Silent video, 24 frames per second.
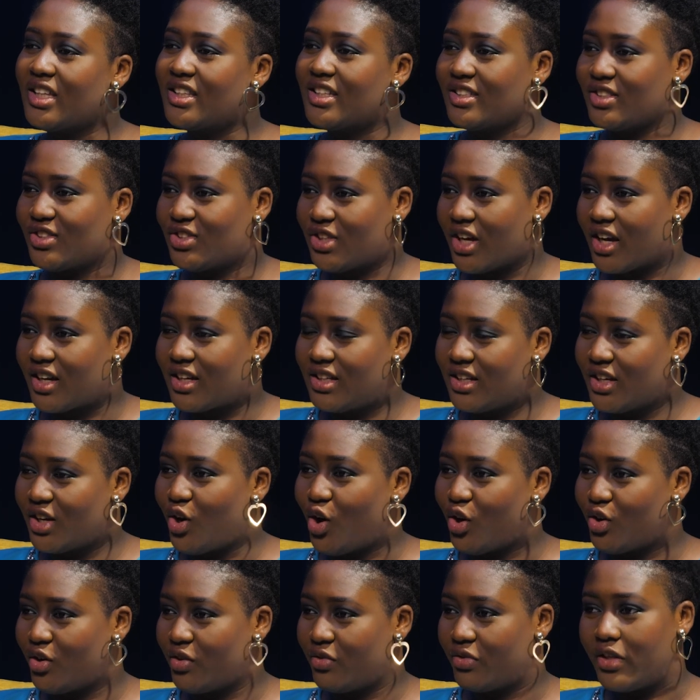The juggling
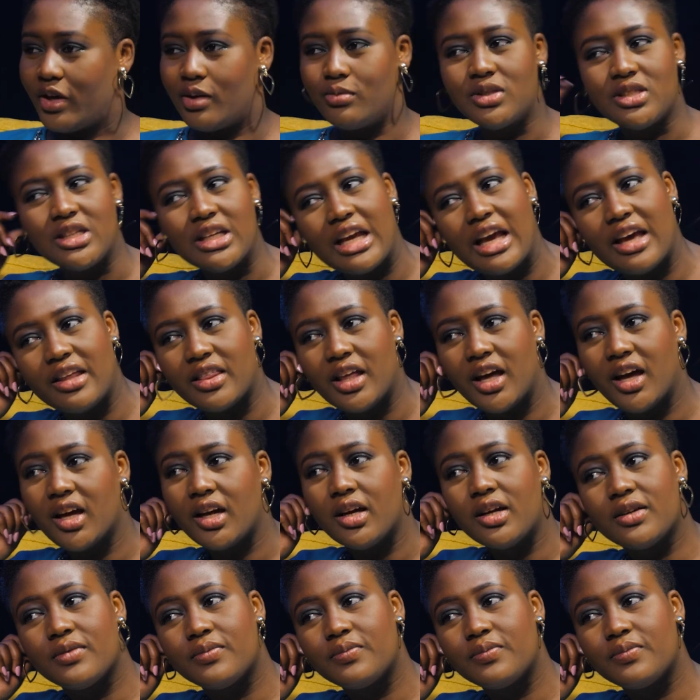all of them together.